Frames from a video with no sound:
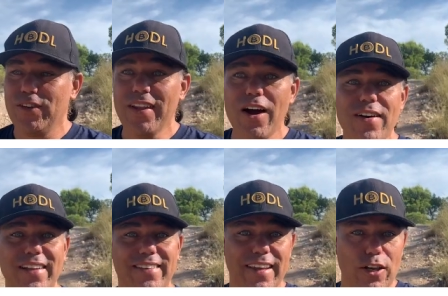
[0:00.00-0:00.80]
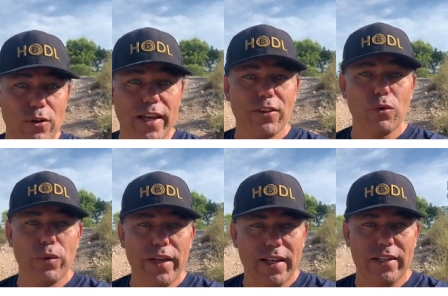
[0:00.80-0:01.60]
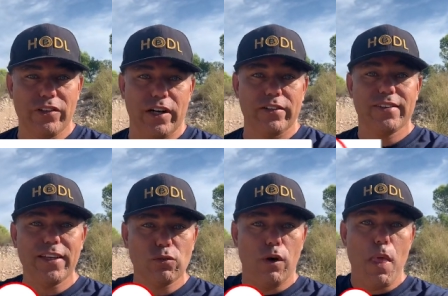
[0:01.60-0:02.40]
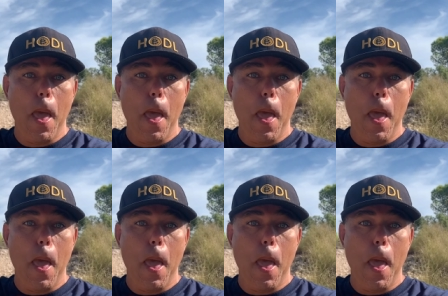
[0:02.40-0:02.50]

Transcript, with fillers: now let's take a look at the weekly charts. This one,